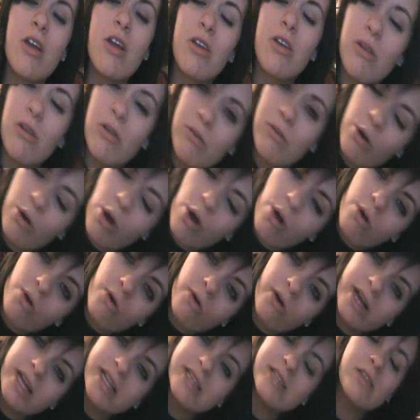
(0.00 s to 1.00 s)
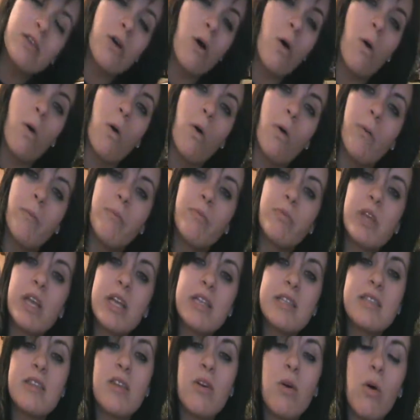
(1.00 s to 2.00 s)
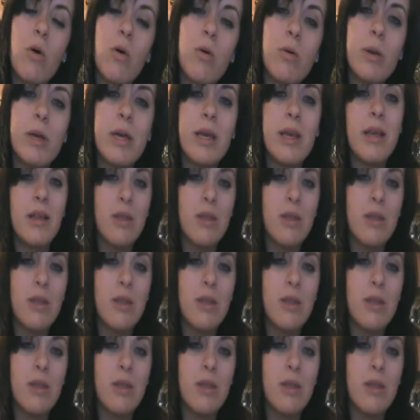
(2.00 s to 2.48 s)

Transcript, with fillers: You know, it's the whole, it's the whole